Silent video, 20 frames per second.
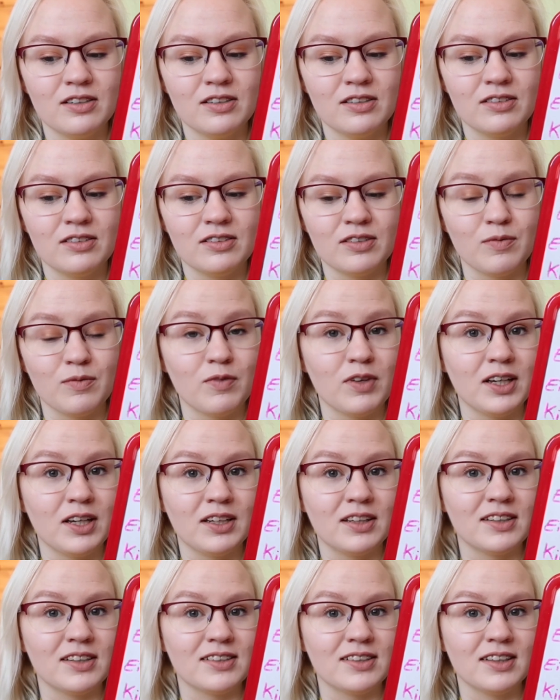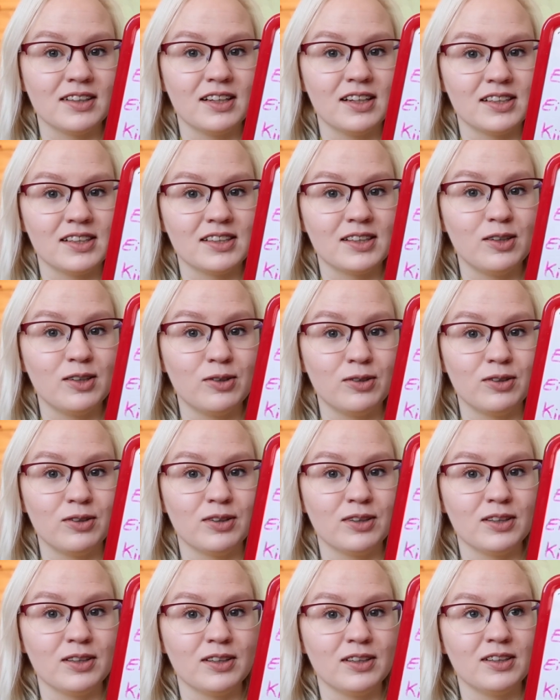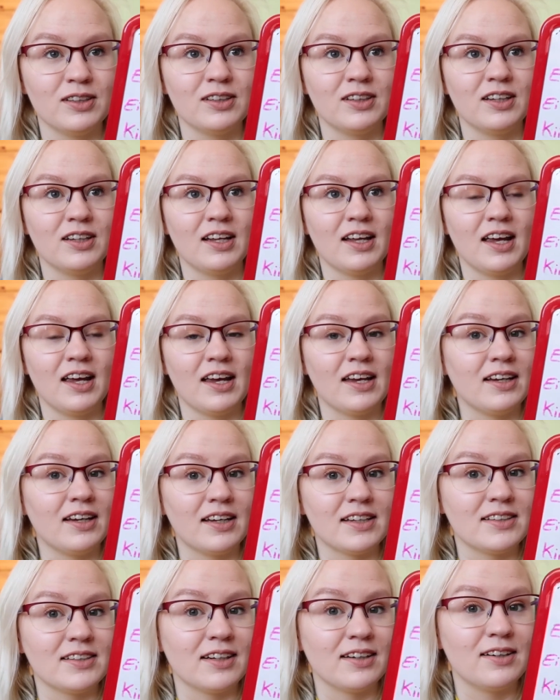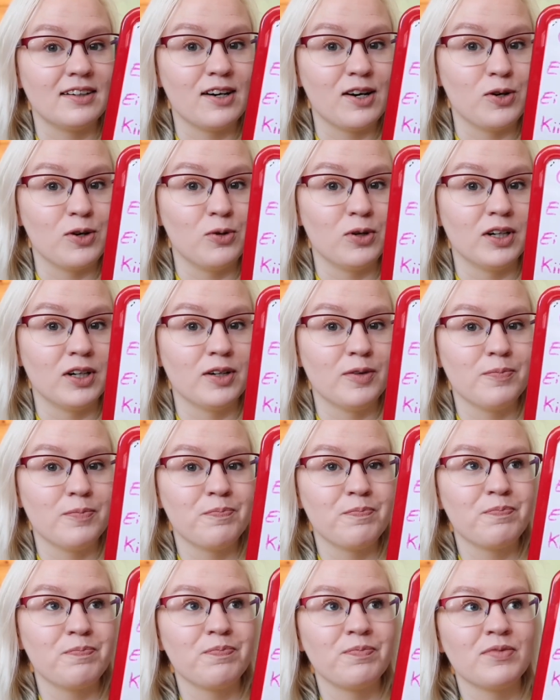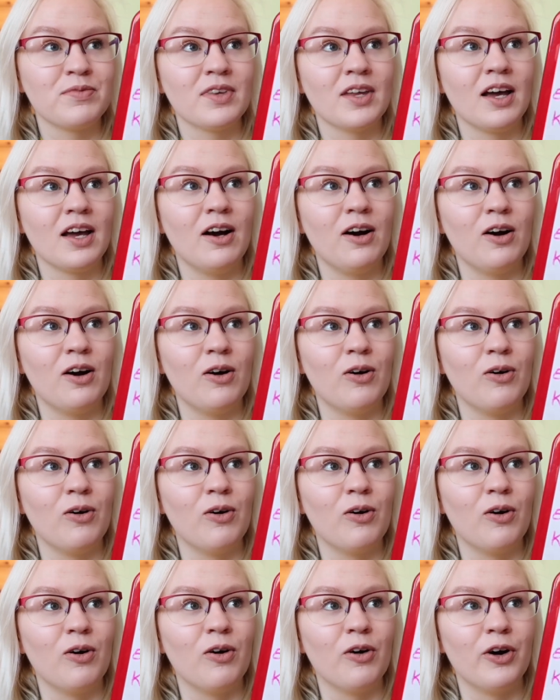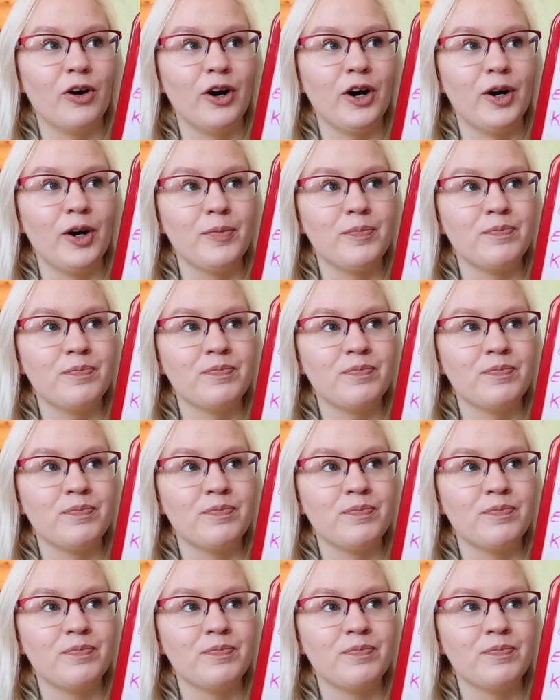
something doesn't last long ei kestä kauan or